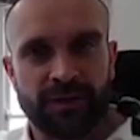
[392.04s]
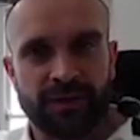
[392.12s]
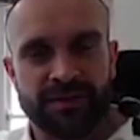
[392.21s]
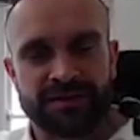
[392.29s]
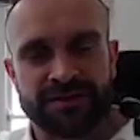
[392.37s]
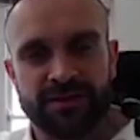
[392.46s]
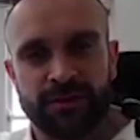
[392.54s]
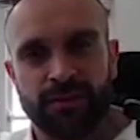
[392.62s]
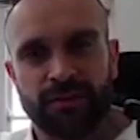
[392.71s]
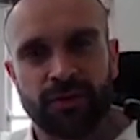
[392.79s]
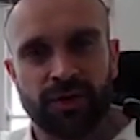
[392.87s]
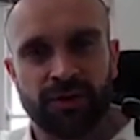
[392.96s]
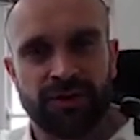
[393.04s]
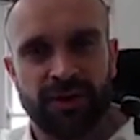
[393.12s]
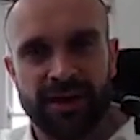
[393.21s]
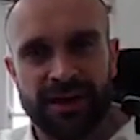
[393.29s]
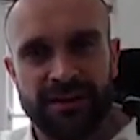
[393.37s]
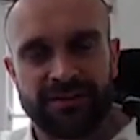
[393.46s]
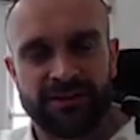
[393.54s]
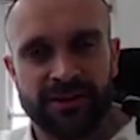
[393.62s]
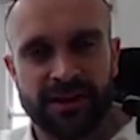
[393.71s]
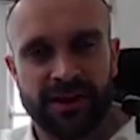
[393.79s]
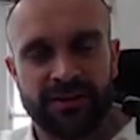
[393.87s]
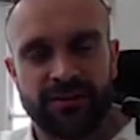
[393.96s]
considering we've got Easter at
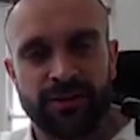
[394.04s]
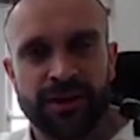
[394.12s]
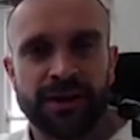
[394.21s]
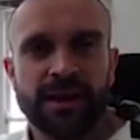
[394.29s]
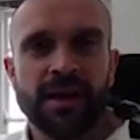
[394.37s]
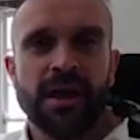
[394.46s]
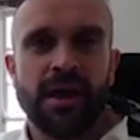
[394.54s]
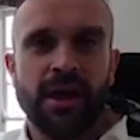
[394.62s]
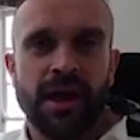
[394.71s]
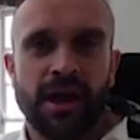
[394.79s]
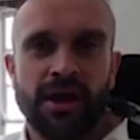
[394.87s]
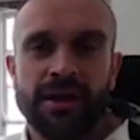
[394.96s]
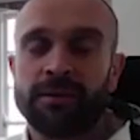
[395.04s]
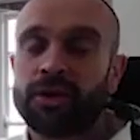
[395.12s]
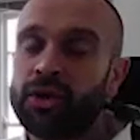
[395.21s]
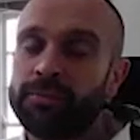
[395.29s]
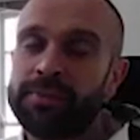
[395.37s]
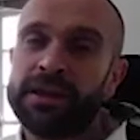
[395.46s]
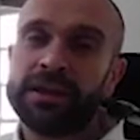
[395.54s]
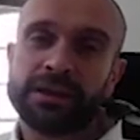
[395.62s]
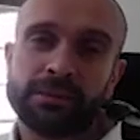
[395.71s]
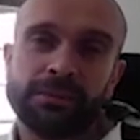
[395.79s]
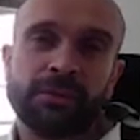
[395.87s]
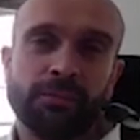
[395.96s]
the end of this week, it could be a
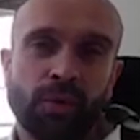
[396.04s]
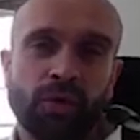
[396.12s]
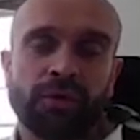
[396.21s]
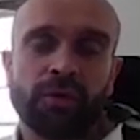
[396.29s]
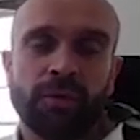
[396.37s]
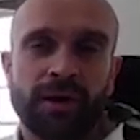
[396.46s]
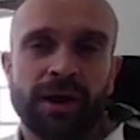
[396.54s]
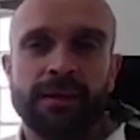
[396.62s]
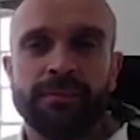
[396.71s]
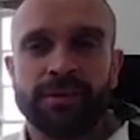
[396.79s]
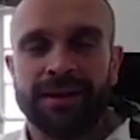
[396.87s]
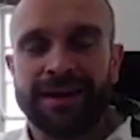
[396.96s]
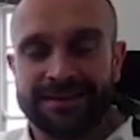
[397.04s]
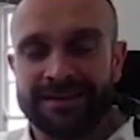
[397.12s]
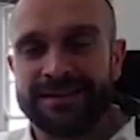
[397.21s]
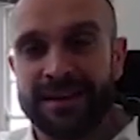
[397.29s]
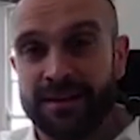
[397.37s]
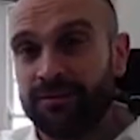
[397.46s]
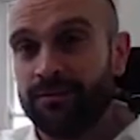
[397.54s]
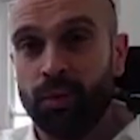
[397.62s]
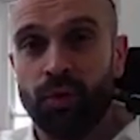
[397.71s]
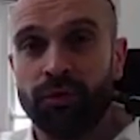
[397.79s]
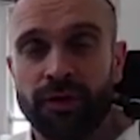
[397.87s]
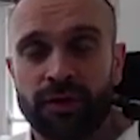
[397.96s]
little bit more quiet, but as I said,
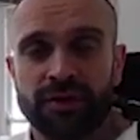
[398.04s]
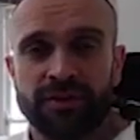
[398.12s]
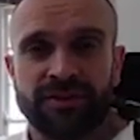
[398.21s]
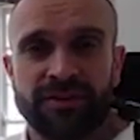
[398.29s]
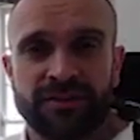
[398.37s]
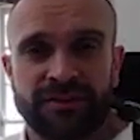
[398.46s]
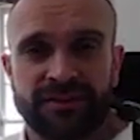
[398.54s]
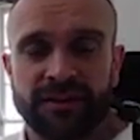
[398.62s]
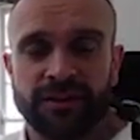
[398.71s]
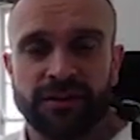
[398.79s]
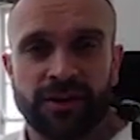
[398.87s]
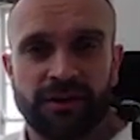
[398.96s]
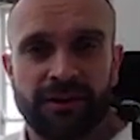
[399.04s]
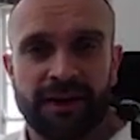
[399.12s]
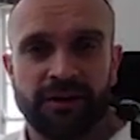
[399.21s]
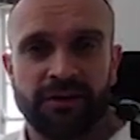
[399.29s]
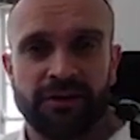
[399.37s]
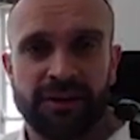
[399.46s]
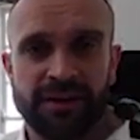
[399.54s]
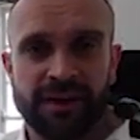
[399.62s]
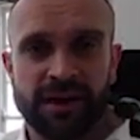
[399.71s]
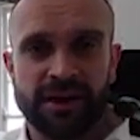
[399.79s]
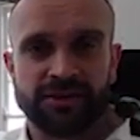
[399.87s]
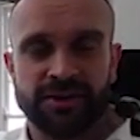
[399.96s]
more focused still around
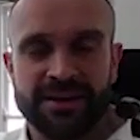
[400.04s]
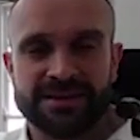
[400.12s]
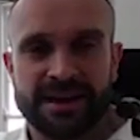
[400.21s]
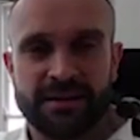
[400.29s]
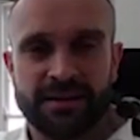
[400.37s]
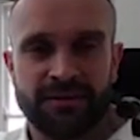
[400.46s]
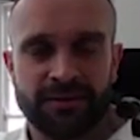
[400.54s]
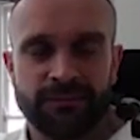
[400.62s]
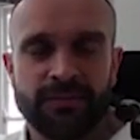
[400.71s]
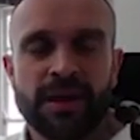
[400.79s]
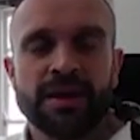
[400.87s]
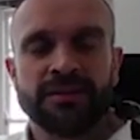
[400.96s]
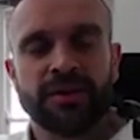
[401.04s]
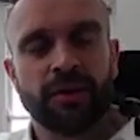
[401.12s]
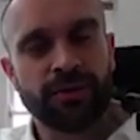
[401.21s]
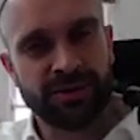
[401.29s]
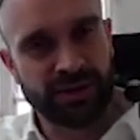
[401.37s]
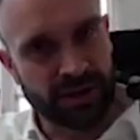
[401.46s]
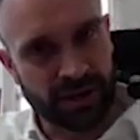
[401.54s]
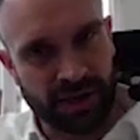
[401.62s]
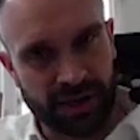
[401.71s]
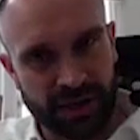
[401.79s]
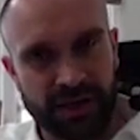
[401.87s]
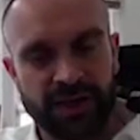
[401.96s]
the trade tariffs. So I wish you good
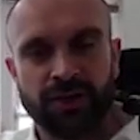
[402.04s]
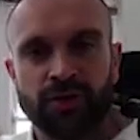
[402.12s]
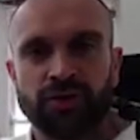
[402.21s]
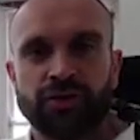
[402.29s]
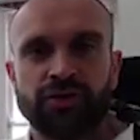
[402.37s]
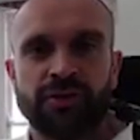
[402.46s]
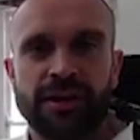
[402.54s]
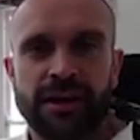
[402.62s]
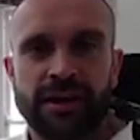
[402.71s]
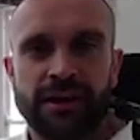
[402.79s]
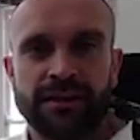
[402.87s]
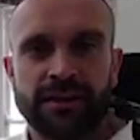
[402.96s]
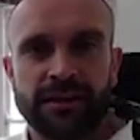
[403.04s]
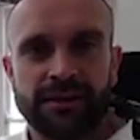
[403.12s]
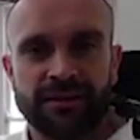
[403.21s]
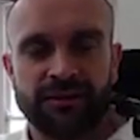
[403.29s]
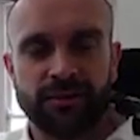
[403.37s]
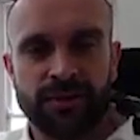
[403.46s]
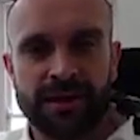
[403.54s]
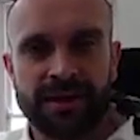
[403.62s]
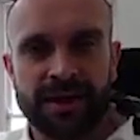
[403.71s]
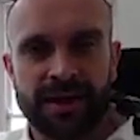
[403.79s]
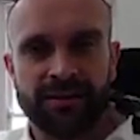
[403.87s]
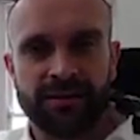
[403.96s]
luck in your trade this week,
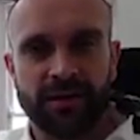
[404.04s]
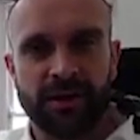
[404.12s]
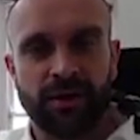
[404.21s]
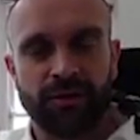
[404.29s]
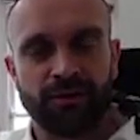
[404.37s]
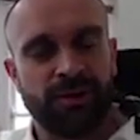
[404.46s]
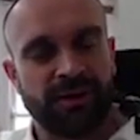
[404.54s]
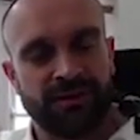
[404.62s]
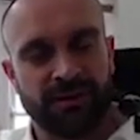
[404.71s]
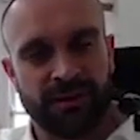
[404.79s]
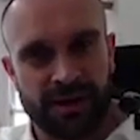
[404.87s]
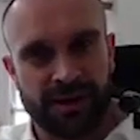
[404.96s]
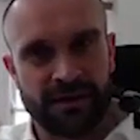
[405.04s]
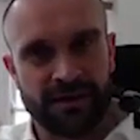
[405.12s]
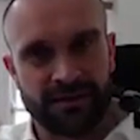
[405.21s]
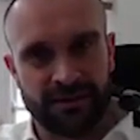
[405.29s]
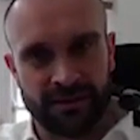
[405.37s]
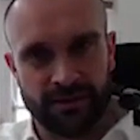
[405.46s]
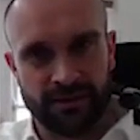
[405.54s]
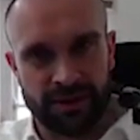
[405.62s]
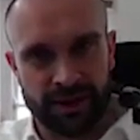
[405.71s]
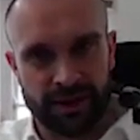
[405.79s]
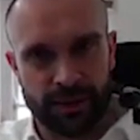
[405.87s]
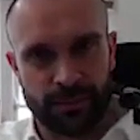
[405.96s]
and I'll speak to you again soon.
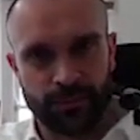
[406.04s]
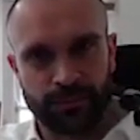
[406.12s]
Thank you.